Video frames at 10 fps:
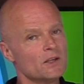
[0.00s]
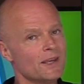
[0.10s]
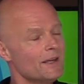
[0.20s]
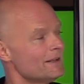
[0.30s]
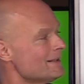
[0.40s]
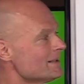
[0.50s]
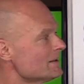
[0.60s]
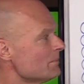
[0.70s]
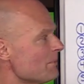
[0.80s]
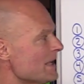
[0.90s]
Again, it
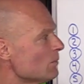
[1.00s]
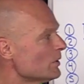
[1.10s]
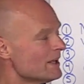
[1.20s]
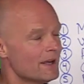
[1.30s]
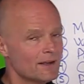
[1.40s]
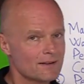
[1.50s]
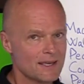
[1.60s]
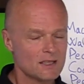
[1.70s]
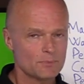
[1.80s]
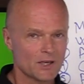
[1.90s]
doesn't mean we can't
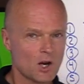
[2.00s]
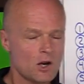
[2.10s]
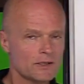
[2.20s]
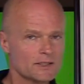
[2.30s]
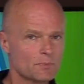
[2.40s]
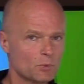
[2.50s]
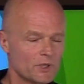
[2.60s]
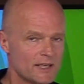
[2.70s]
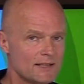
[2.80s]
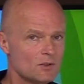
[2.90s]
eat pecans, but
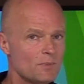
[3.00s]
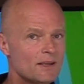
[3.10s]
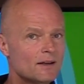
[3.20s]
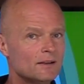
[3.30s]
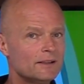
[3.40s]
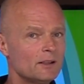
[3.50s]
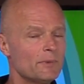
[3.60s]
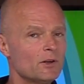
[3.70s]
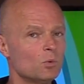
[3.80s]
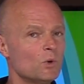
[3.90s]
we need to be a little
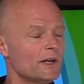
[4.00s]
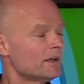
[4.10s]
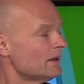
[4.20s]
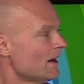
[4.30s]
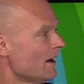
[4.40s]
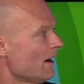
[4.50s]
bit aware